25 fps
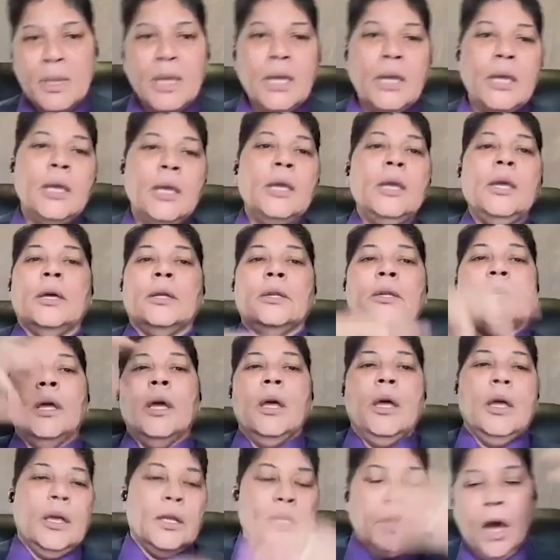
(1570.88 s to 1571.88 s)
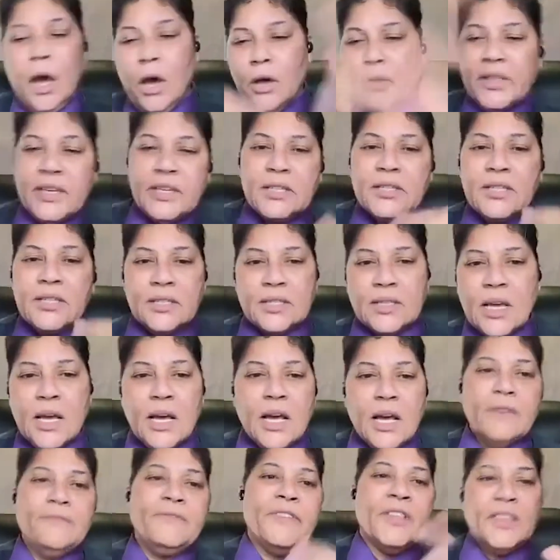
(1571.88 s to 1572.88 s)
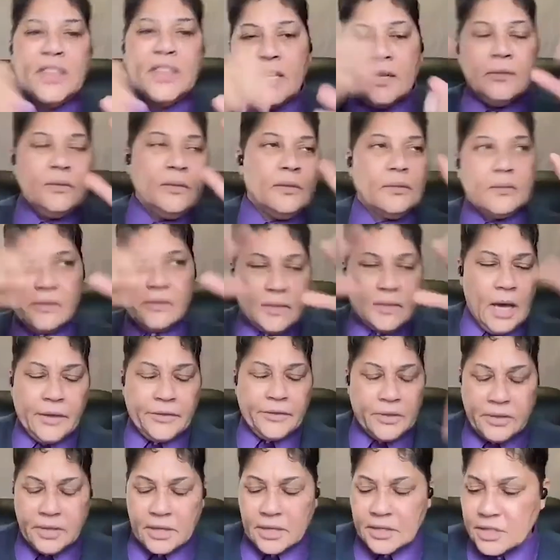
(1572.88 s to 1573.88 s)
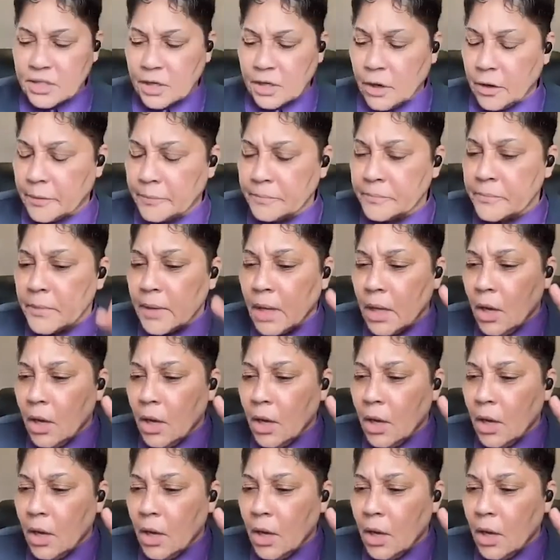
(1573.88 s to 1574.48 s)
me and all this stuff, and then other things occur.